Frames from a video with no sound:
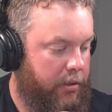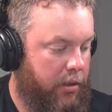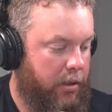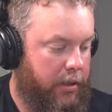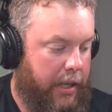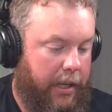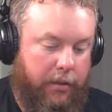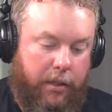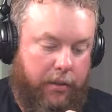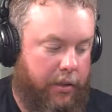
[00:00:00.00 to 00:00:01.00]
started in
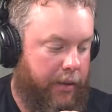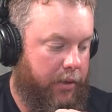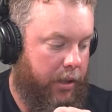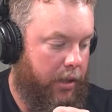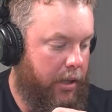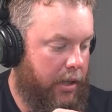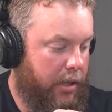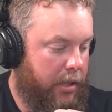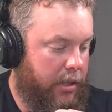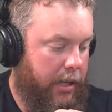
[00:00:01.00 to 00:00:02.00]
1870,
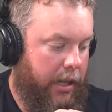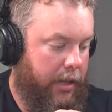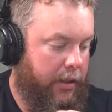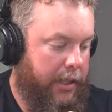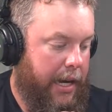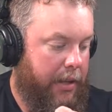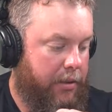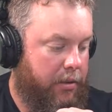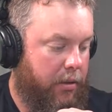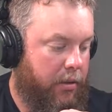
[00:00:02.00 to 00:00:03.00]
and the guy
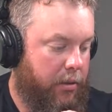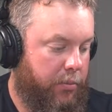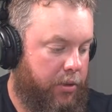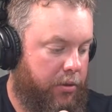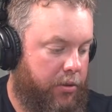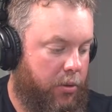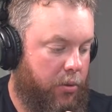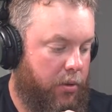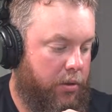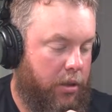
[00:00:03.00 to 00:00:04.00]
that started them was
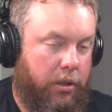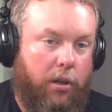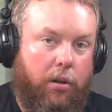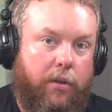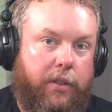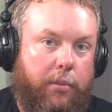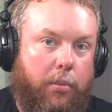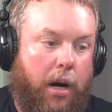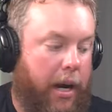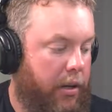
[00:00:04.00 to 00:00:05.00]
George
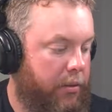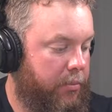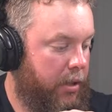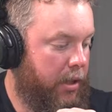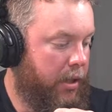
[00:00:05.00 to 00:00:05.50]
Garvin Brown.